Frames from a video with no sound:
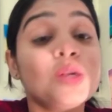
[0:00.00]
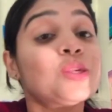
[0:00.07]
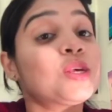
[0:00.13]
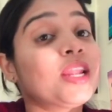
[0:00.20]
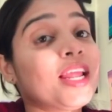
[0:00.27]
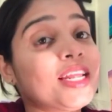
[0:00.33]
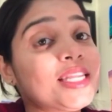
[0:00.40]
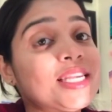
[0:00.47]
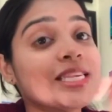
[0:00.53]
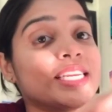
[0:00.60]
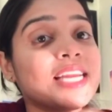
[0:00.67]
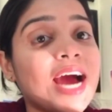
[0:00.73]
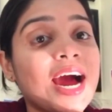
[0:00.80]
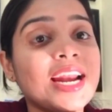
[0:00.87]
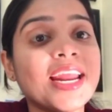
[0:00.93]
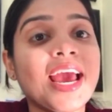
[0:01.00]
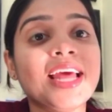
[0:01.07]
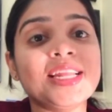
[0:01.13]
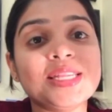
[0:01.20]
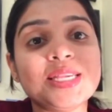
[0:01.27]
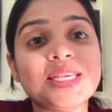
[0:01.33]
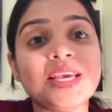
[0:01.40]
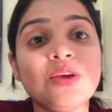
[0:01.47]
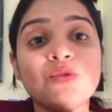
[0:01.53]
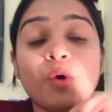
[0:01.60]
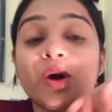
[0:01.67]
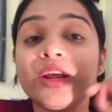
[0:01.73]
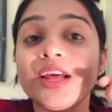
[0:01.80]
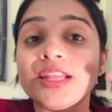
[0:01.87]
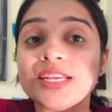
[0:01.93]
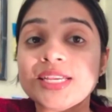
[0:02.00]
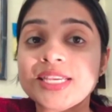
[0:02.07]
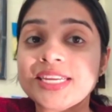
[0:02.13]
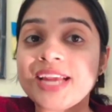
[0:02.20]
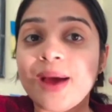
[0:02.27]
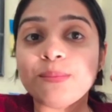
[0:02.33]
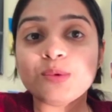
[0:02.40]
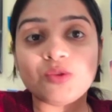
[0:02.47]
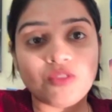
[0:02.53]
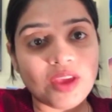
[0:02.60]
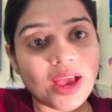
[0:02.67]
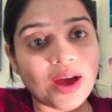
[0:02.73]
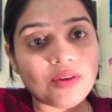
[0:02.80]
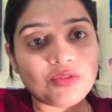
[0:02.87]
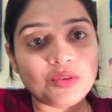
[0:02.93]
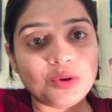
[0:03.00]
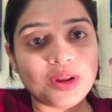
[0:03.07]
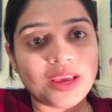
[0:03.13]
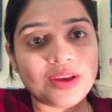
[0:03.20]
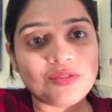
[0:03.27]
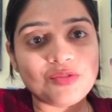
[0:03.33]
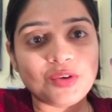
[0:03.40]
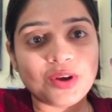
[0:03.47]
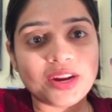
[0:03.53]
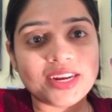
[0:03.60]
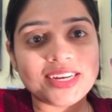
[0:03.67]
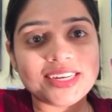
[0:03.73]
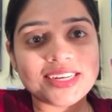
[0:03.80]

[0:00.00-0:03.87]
So let's start and see what are the steps we have to take for it.